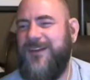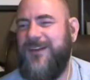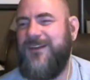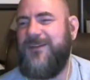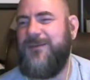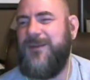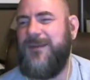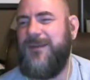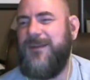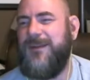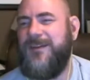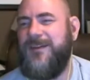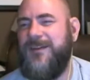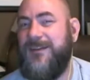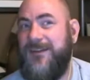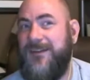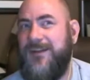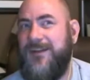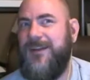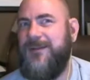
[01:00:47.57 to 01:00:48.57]
me to
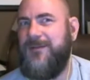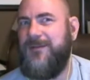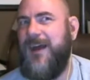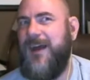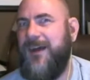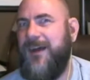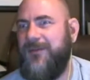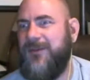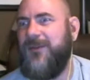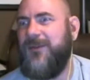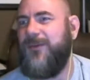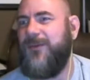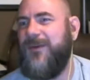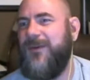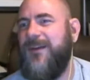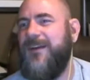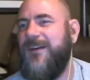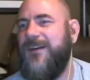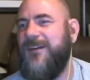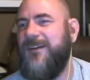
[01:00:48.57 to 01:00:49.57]
see him after 3
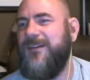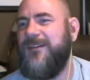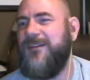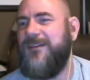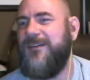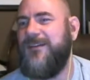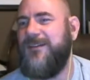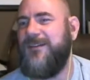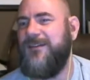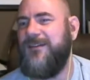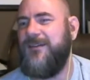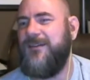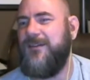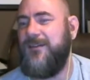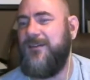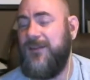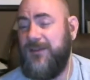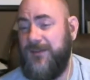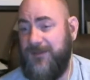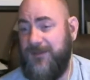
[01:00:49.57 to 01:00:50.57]
years
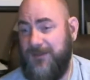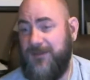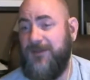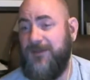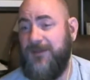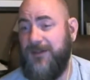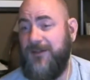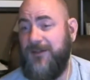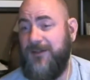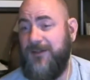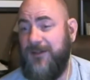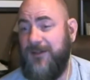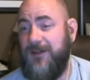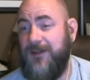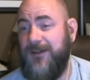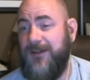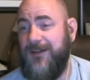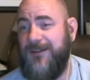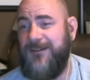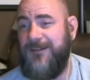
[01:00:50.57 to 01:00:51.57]
still looking
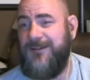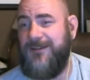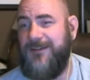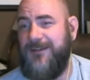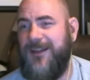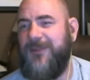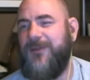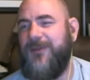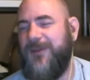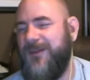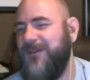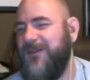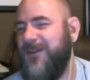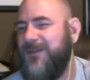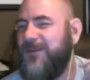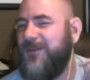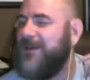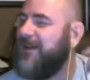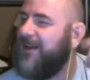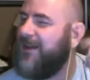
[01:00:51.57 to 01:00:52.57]
good. That's what convinced
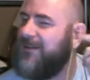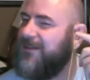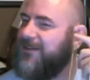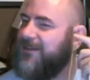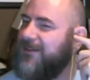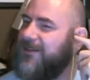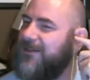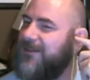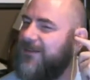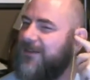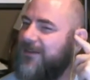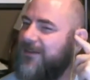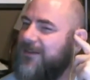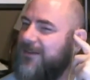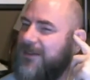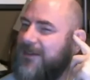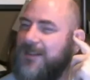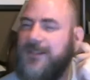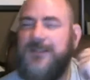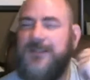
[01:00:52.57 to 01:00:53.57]
me to have the surgery.
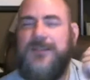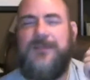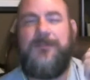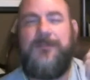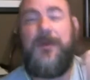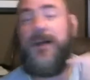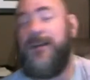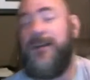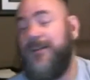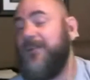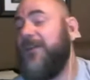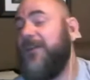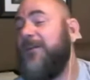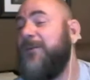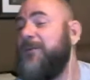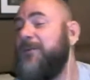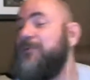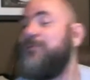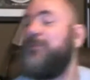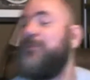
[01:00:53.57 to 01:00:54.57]
But so
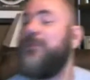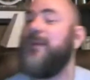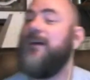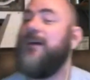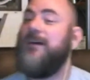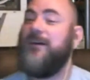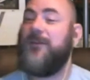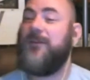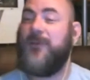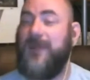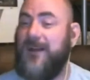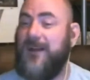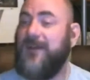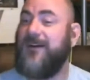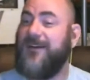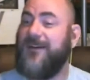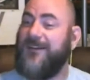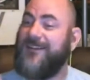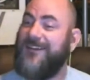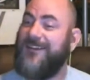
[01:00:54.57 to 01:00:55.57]
3
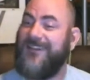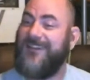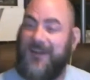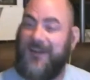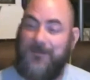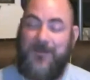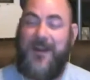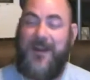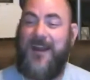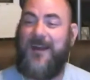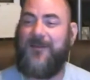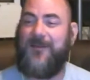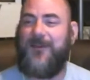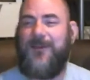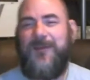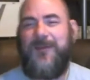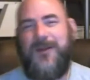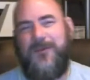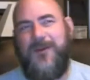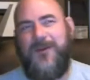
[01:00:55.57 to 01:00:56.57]
years, it's like, bam. So I'm
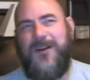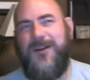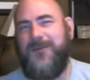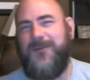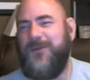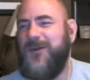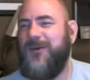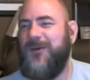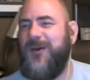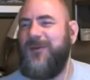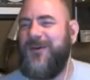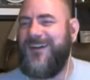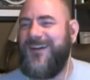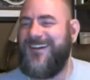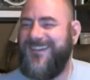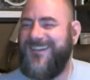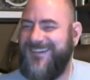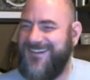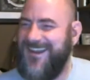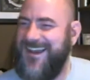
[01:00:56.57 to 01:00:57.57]
like, what do I want to
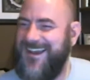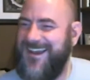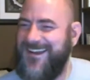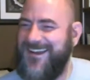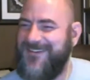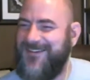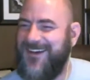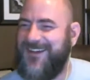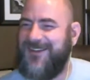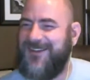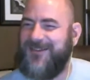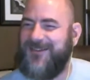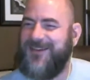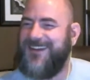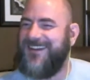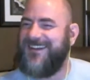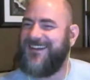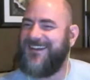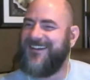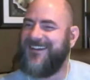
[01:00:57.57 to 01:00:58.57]
say in my
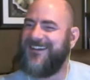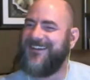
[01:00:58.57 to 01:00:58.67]
3-year